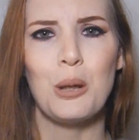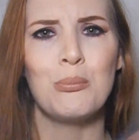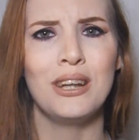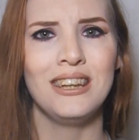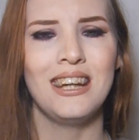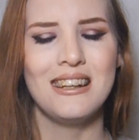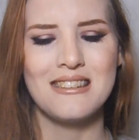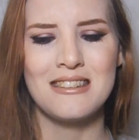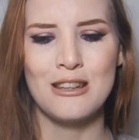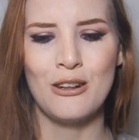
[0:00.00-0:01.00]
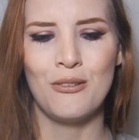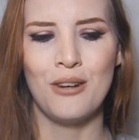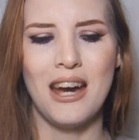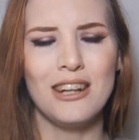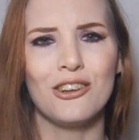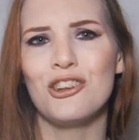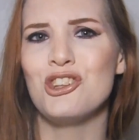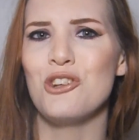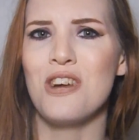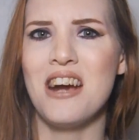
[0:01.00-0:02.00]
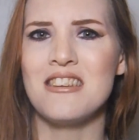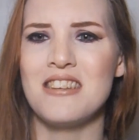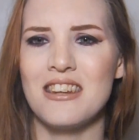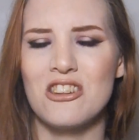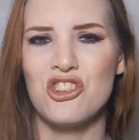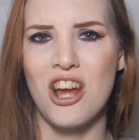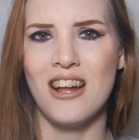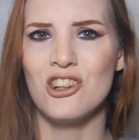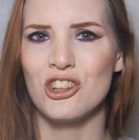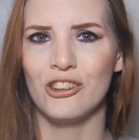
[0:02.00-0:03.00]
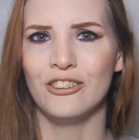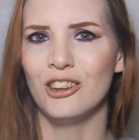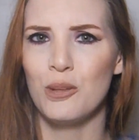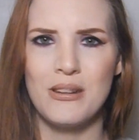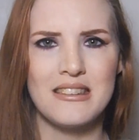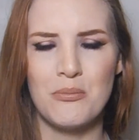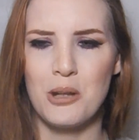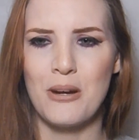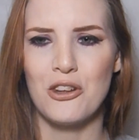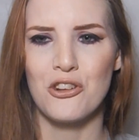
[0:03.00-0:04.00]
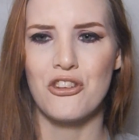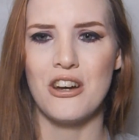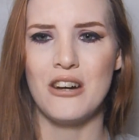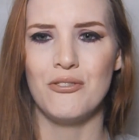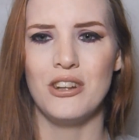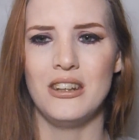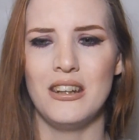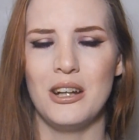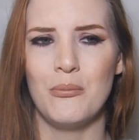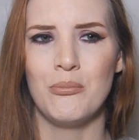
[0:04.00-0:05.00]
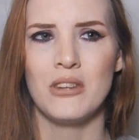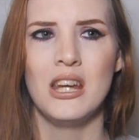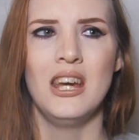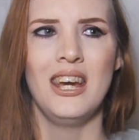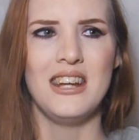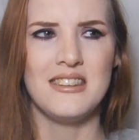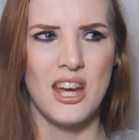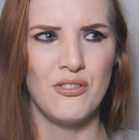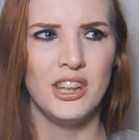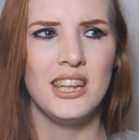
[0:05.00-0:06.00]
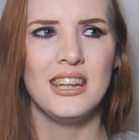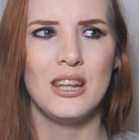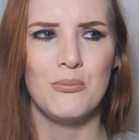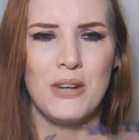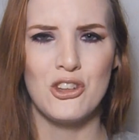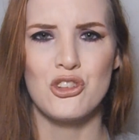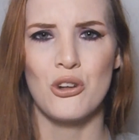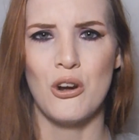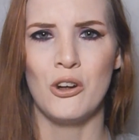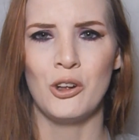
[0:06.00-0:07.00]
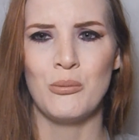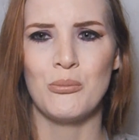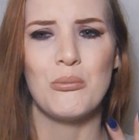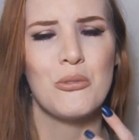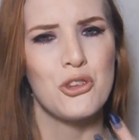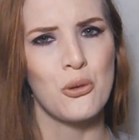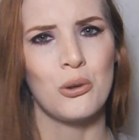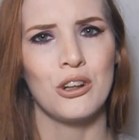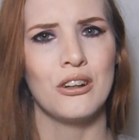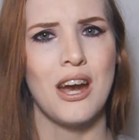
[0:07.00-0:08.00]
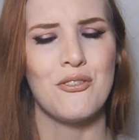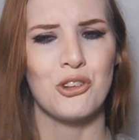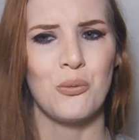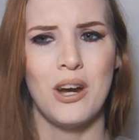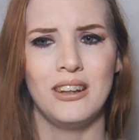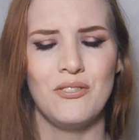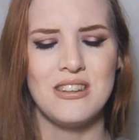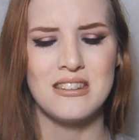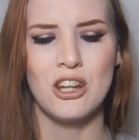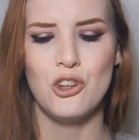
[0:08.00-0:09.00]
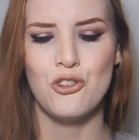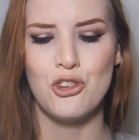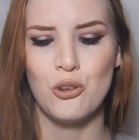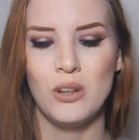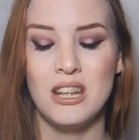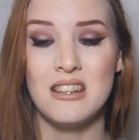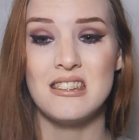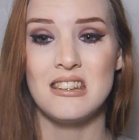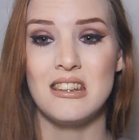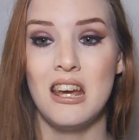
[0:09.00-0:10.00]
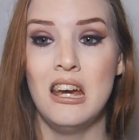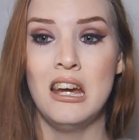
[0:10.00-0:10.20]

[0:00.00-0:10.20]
But yeah, so I urge you guys to take this challenge, learn a little bit something about yourself, and it definitely makes your arm sore after a while if it's not used to doing this, and